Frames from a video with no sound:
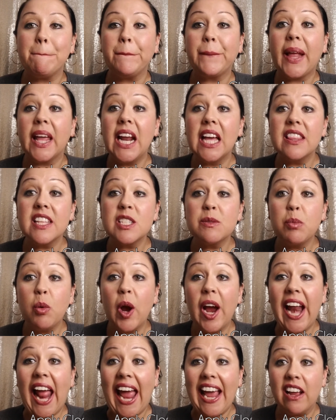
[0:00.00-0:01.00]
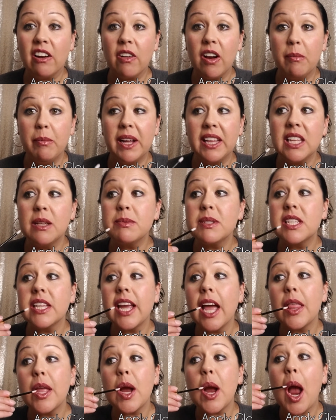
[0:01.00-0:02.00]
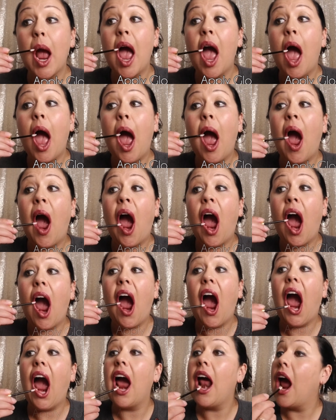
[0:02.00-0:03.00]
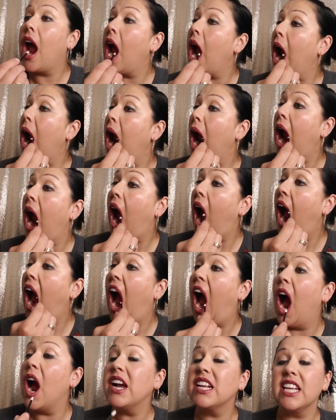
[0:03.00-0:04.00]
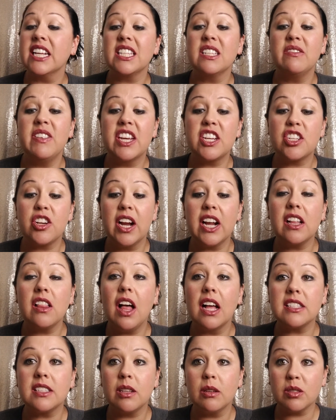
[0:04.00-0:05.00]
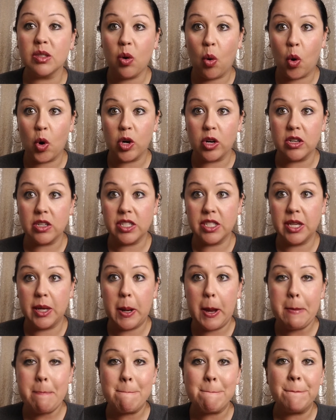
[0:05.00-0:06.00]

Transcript: And at this point, I can rub my lips together. And I always like to make sure I gloss those corners too.